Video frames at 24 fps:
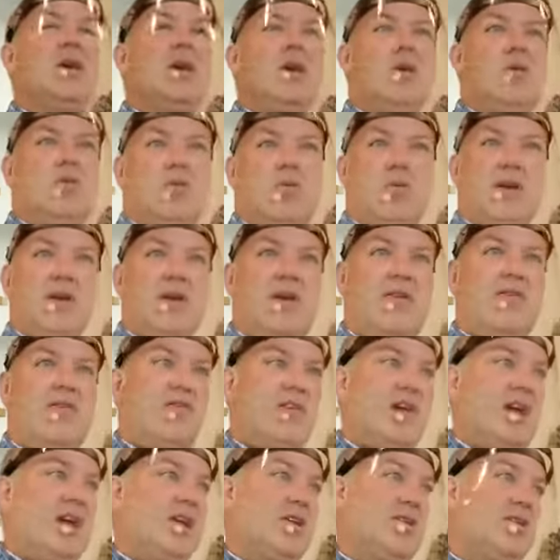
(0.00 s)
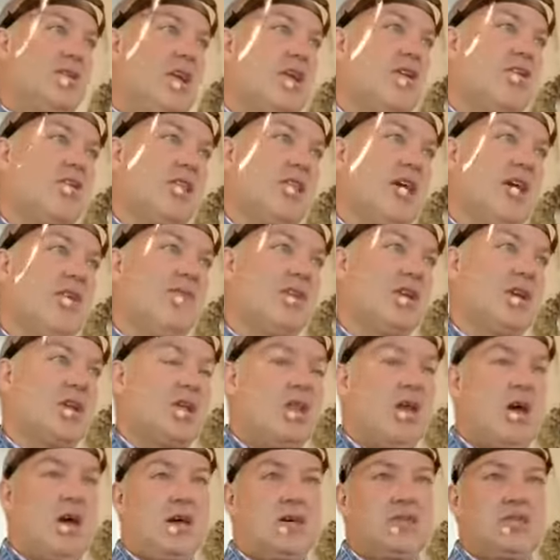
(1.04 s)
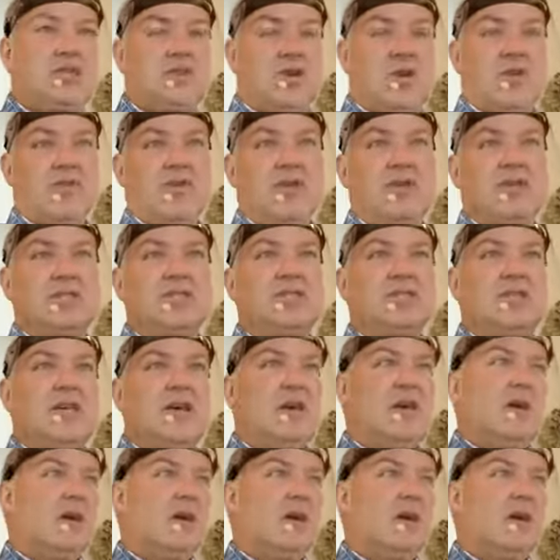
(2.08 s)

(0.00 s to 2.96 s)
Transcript: We'll be over there at their 11 o'clock service.